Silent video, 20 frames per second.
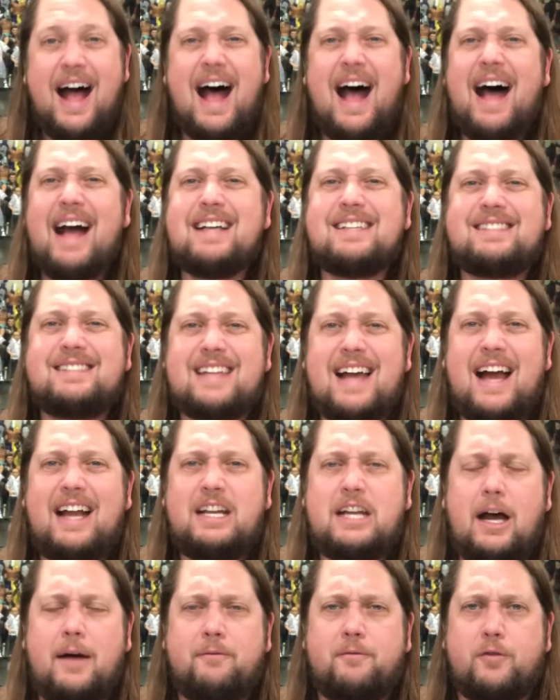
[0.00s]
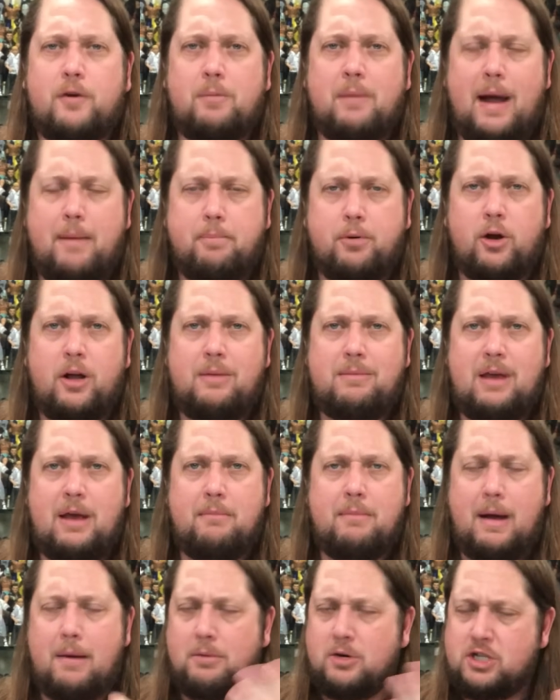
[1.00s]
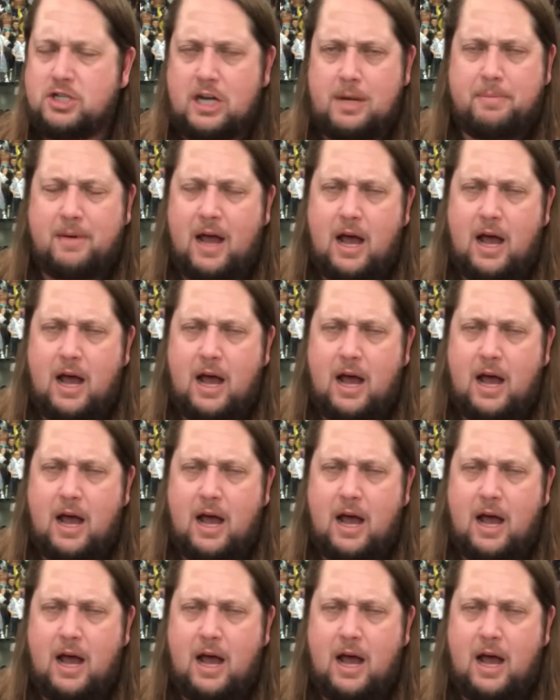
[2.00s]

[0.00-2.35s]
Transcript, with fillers: I signed up for my premium membership.